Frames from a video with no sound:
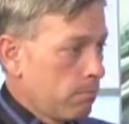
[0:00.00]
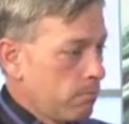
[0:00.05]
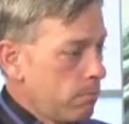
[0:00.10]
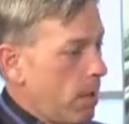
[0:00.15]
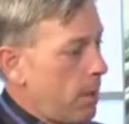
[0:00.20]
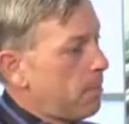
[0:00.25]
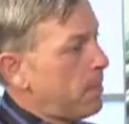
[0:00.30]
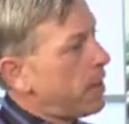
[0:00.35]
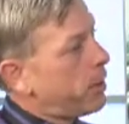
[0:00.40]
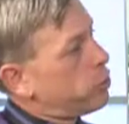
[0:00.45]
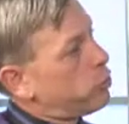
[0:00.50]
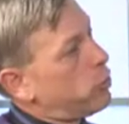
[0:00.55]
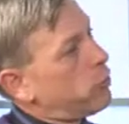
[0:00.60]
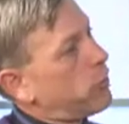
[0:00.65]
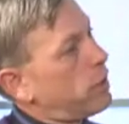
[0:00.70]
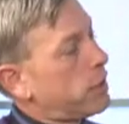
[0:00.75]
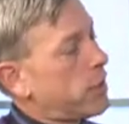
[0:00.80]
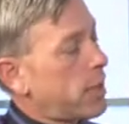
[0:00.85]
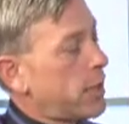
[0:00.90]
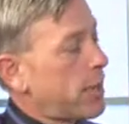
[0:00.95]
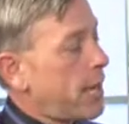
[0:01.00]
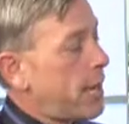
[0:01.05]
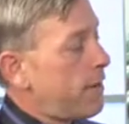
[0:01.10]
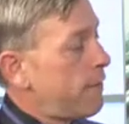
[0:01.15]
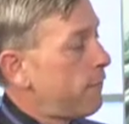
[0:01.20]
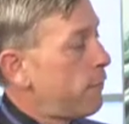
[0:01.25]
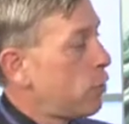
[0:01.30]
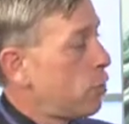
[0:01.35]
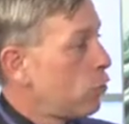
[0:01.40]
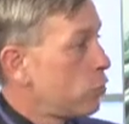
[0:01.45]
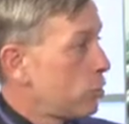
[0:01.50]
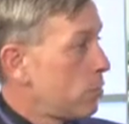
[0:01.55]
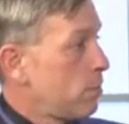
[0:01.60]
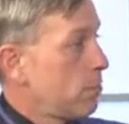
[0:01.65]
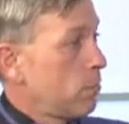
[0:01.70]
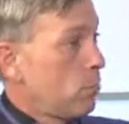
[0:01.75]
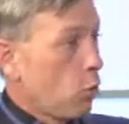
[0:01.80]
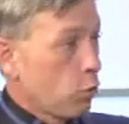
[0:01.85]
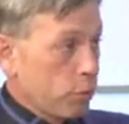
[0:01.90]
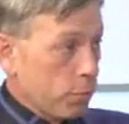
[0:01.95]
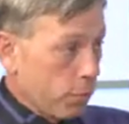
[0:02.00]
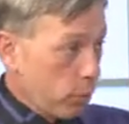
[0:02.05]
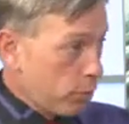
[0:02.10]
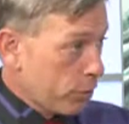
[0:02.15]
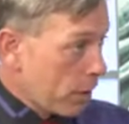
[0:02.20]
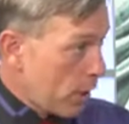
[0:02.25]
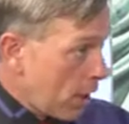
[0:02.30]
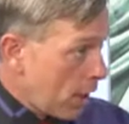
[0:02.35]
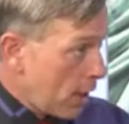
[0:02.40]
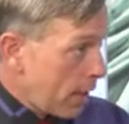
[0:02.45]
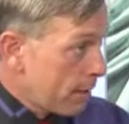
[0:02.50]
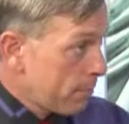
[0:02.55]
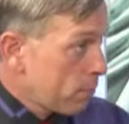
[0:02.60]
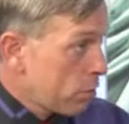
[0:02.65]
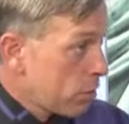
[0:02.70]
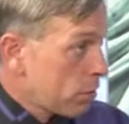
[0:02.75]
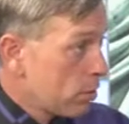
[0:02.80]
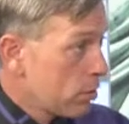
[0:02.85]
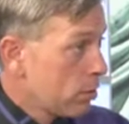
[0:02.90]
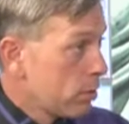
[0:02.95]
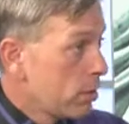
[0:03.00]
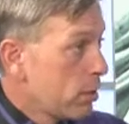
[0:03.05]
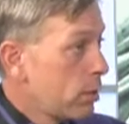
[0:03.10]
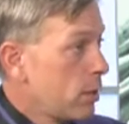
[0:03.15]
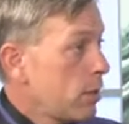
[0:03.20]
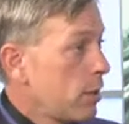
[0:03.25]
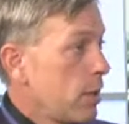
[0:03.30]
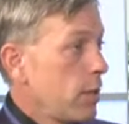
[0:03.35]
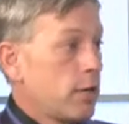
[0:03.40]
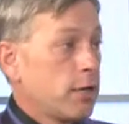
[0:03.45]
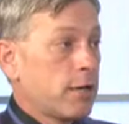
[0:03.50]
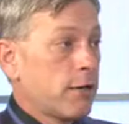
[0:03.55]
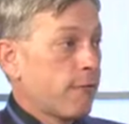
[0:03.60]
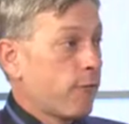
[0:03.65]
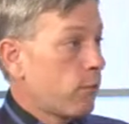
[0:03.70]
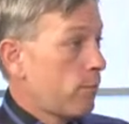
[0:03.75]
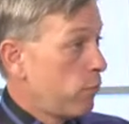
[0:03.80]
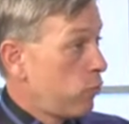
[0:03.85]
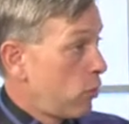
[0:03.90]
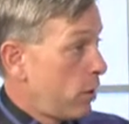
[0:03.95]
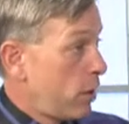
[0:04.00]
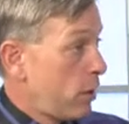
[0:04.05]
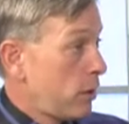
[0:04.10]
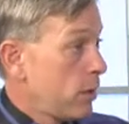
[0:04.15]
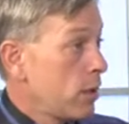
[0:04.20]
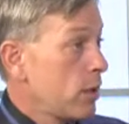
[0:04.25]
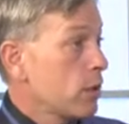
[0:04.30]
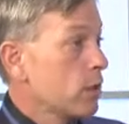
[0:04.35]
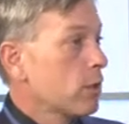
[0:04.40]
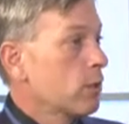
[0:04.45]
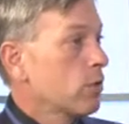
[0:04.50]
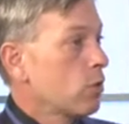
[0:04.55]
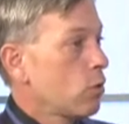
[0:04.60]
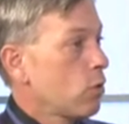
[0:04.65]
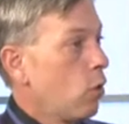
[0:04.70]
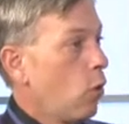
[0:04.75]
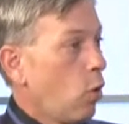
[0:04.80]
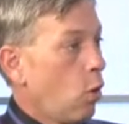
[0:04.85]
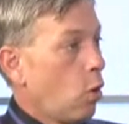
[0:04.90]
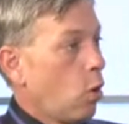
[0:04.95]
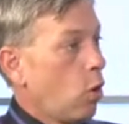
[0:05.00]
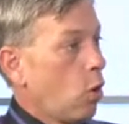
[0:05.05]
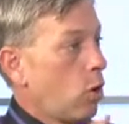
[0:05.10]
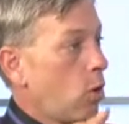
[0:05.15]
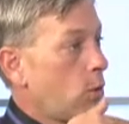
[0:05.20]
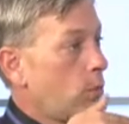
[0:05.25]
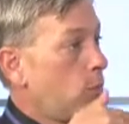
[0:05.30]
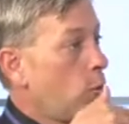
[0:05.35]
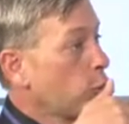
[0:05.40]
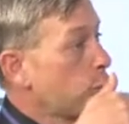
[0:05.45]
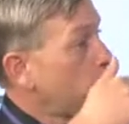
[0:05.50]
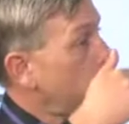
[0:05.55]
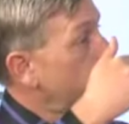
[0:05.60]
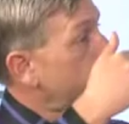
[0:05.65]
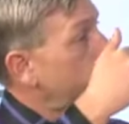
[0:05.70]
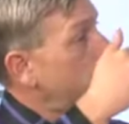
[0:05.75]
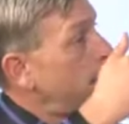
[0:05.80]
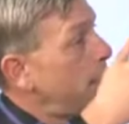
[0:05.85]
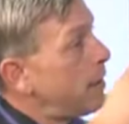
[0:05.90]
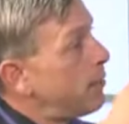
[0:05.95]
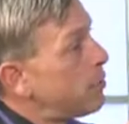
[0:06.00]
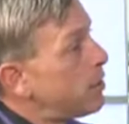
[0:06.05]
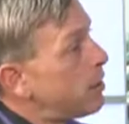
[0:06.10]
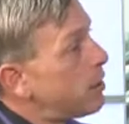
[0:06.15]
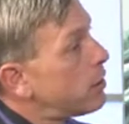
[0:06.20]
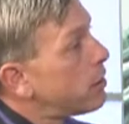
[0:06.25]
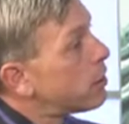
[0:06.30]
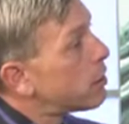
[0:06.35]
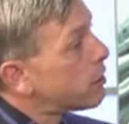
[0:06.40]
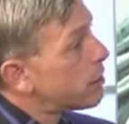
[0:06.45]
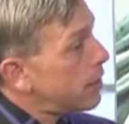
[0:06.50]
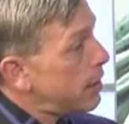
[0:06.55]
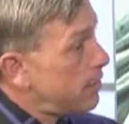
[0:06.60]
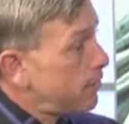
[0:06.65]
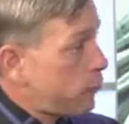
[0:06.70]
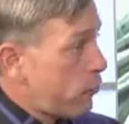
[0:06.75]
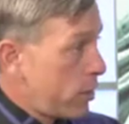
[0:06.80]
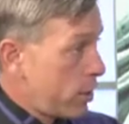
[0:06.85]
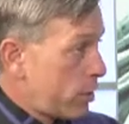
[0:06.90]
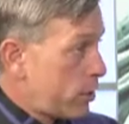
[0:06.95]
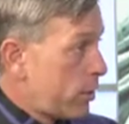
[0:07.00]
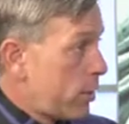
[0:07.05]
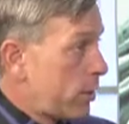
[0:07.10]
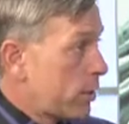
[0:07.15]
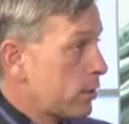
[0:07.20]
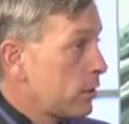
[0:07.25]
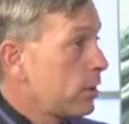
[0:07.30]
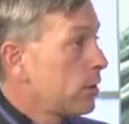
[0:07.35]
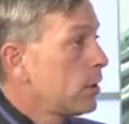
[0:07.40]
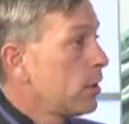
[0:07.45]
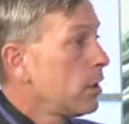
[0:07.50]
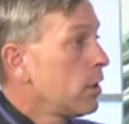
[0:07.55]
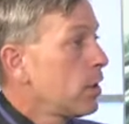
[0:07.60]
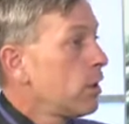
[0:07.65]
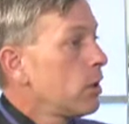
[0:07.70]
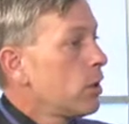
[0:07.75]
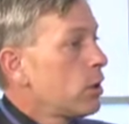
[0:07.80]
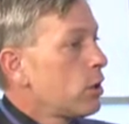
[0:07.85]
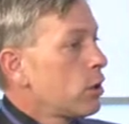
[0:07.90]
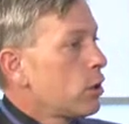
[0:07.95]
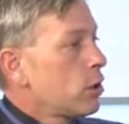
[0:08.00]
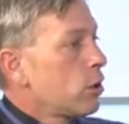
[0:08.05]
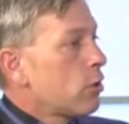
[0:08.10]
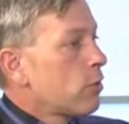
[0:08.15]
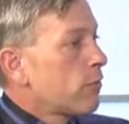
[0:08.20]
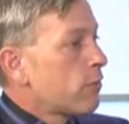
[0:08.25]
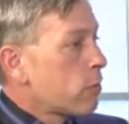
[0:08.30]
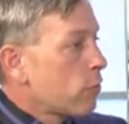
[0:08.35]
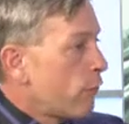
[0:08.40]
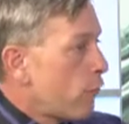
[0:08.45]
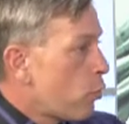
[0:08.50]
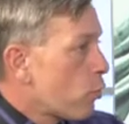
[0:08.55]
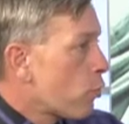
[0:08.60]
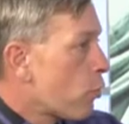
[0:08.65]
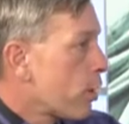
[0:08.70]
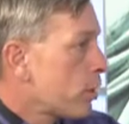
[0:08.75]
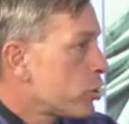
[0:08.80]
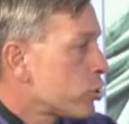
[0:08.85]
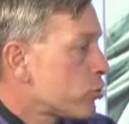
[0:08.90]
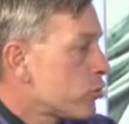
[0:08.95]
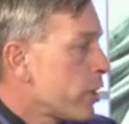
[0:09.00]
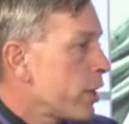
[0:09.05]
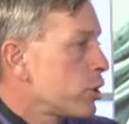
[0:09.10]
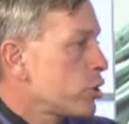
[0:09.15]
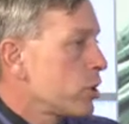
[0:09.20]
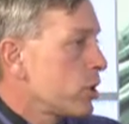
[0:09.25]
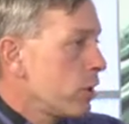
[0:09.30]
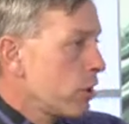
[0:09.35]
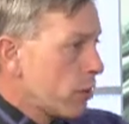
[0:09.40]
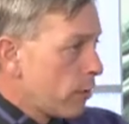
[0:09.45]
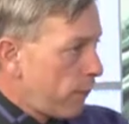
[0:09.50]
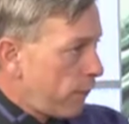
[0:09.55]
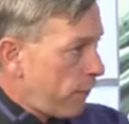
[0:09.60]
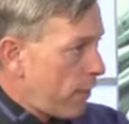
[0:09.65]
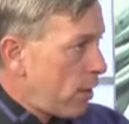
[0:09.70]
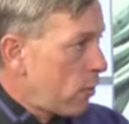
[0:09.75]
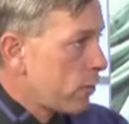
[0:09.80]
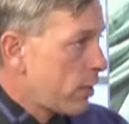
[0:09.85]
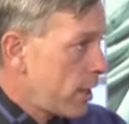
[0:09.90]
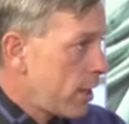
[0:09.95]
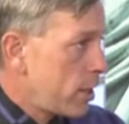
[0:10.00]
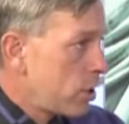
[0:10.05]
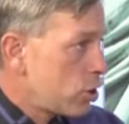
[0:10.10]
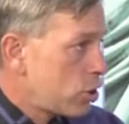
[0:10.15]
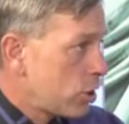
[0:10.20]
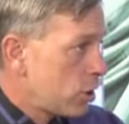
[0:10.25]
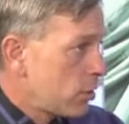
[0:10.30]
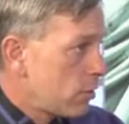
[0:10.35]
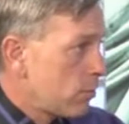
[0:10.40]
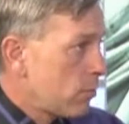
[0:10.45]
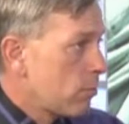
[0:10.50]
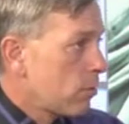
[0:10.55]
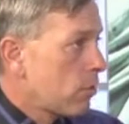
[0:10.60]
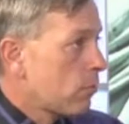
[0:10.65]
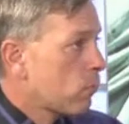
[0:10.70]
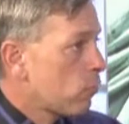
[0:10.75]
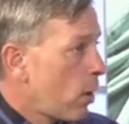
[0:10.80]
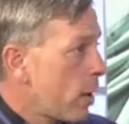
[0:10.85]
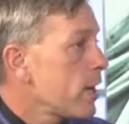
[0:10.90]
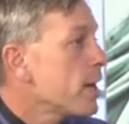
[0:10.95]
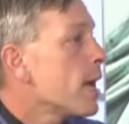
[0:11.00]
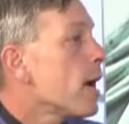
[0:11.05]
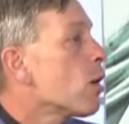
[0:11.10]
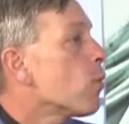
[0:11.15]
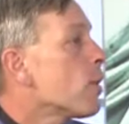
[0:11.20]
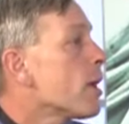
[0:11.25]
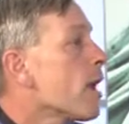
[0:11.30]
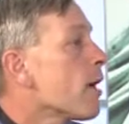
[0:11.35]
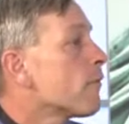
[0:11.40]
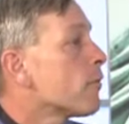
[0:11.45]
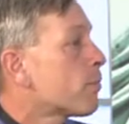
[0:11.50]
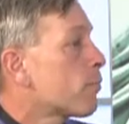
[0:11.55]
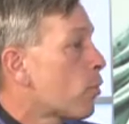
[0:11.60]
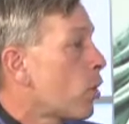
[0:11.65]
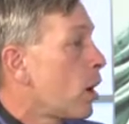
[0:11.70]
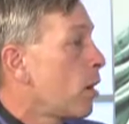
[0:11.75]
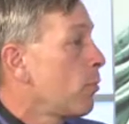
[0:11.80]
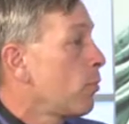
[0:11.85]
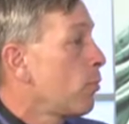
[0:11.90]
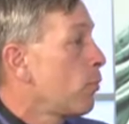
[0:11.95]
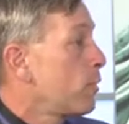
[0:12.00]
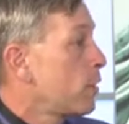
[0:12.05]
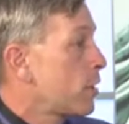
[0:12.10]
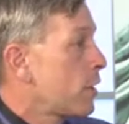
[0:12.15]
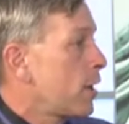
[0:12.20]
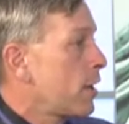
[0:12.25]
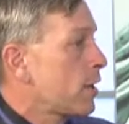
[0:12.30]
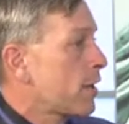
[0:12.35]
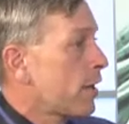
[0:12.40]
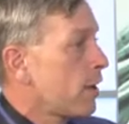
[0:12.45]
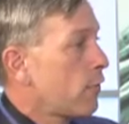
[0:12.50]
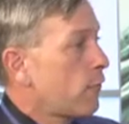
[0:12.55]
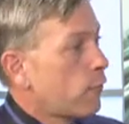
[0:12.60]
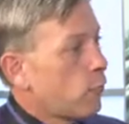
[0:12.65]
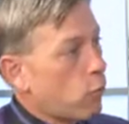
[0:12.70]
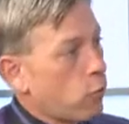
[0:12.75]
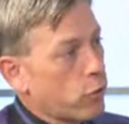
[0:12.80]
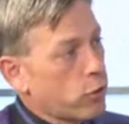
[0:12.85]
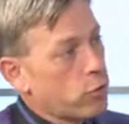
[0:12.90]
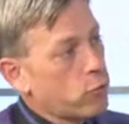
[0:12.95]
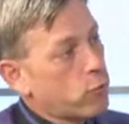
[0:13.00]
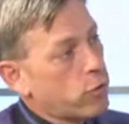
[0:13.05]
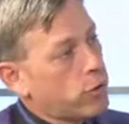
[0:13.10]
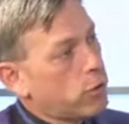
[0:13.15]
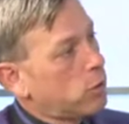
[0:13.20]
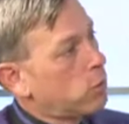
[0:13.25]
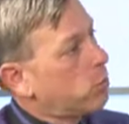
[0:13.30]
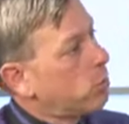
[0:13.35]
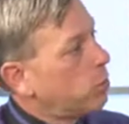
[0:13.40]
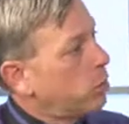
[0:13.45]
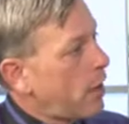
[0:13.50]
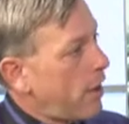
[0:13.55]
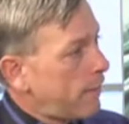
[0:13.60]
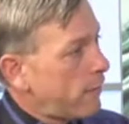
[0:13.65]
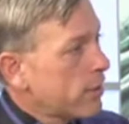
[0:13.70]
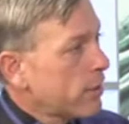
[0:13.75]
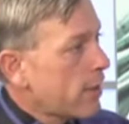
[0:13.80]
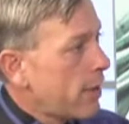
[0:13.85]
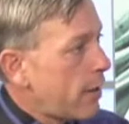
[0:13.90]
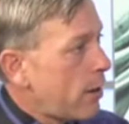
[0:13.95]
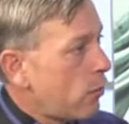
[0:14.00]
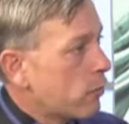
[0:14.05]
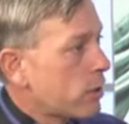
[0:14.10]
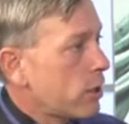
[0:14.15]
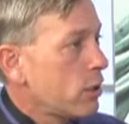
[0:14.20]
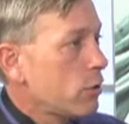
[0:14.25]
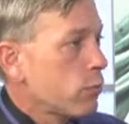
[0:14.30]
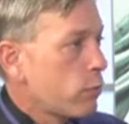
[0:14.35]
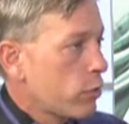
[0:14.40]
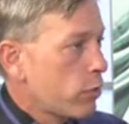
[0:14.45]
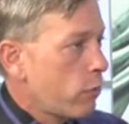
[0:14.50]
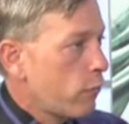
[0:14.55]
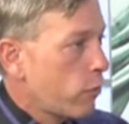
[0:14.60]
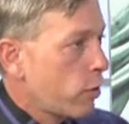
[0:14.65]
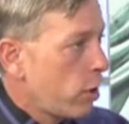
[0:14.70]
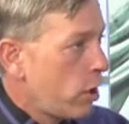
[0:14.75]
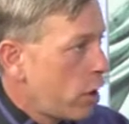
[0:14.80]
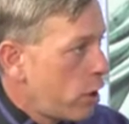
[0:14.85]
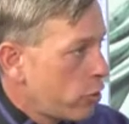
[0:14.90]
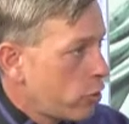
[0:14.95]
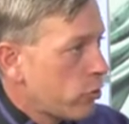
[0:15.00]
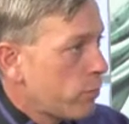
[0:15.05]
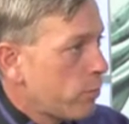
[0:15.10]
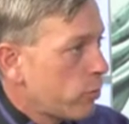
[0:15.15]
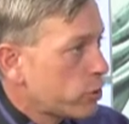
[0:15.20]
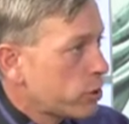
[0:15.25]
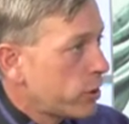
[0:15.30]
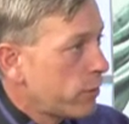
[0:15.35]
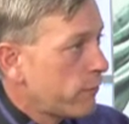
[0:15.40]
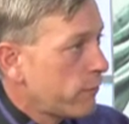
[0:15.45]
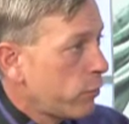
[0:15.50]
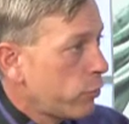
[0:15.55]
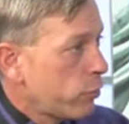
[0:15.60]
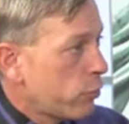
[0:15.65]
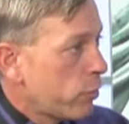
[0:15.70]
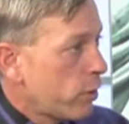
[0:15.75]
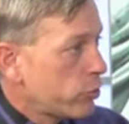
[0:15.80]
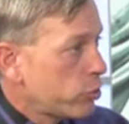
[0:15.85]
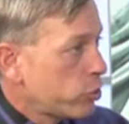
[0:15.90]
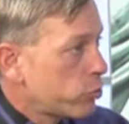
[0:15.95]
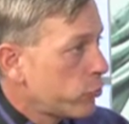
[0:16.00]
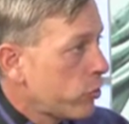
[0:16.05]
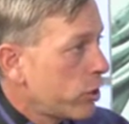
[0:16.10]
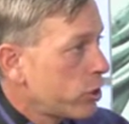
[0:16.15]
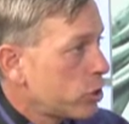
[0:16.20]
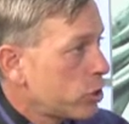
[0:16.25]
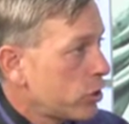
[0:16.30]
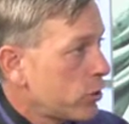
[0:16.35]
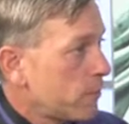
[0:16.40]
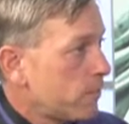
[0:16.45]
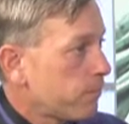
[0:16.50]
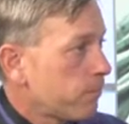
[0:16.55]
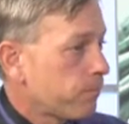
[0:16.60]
and make sure that they can't vote multiple times mm -hmm. in different precincts or multiple times in the same precinct. So voter registration is a foundation right now we have a problem in the state of California with 11 counties with over 100% voter registration.